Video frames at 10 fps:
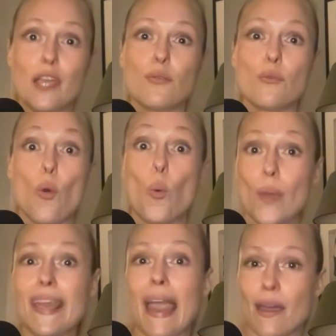and we
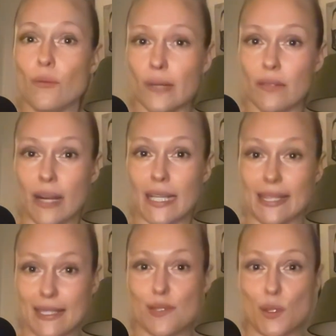can rewrite
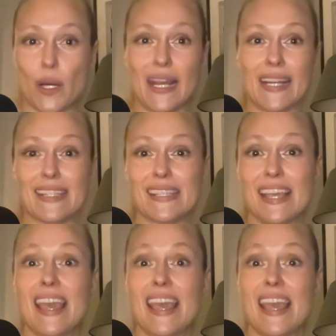these stories.